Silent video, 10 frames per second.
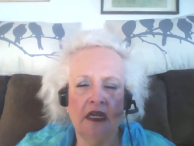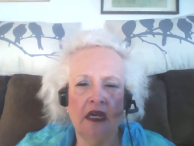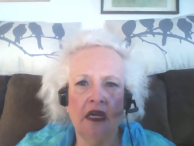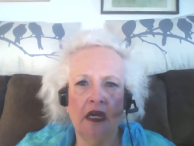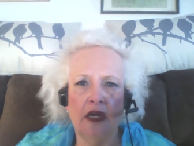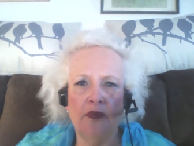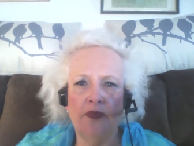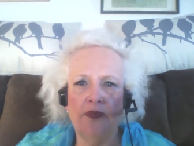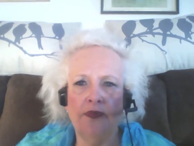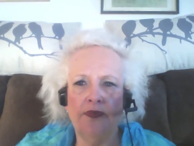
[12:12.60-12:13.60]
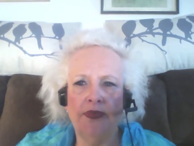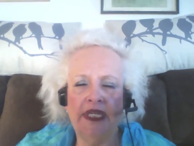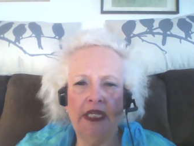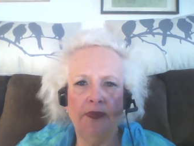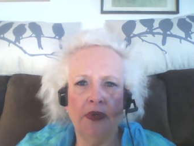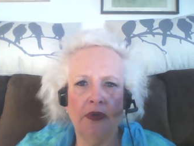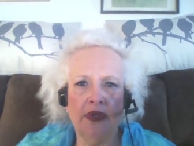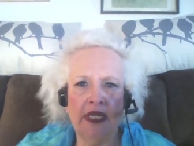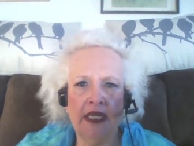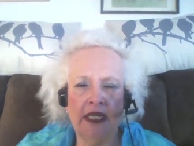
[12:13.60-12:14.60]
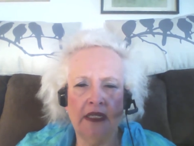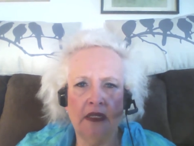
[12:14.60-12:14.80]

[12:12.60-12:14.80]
um, people getting